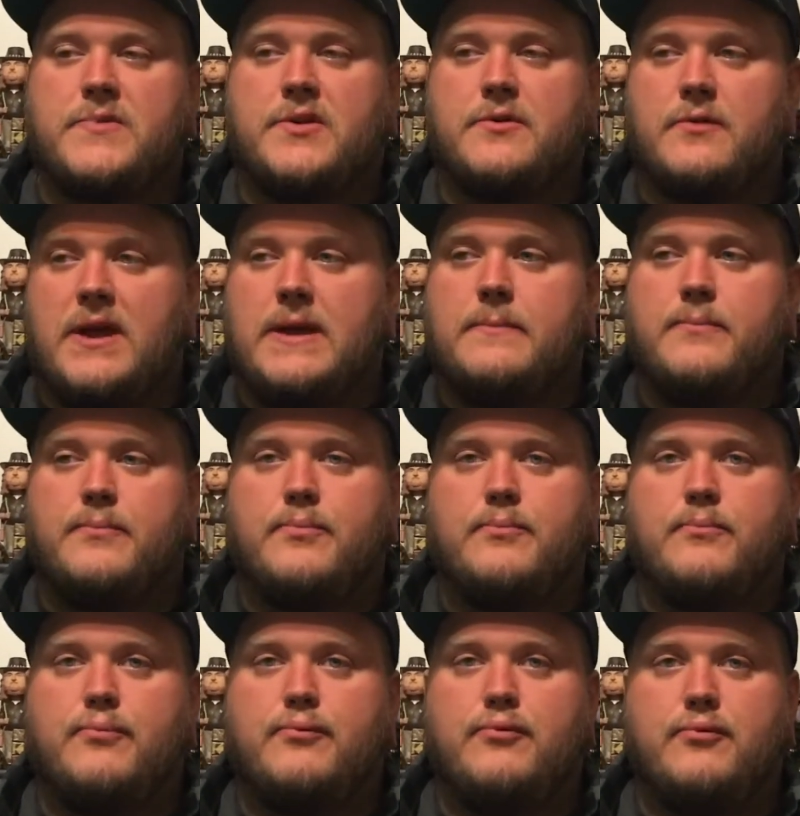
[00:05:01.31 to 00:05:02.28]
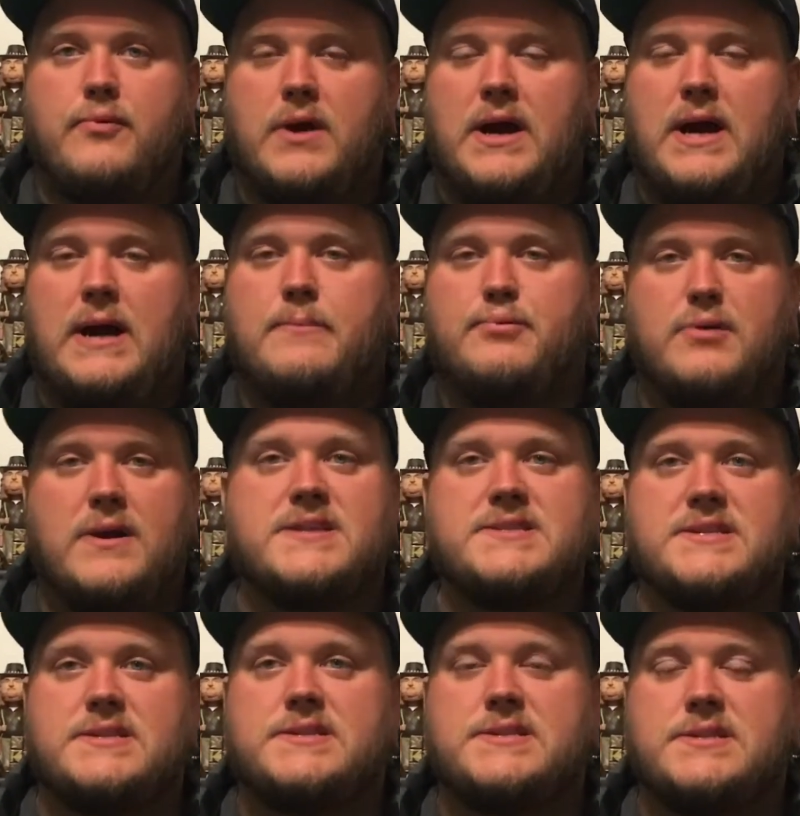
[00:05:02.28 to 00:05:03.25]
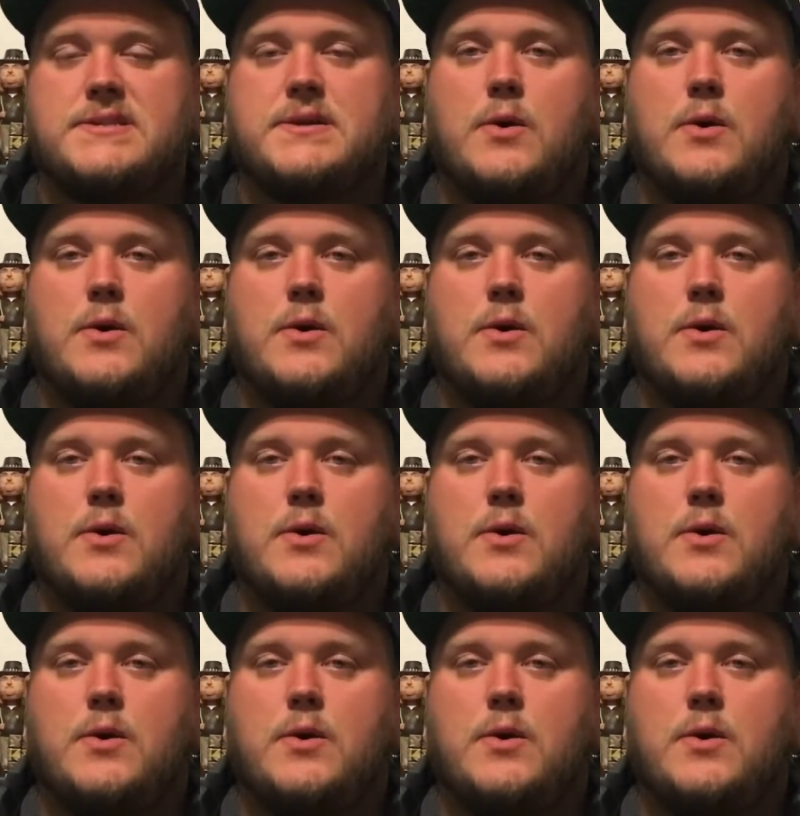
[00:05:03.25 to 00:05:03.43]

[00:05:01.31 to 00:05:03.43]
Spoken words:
Great presence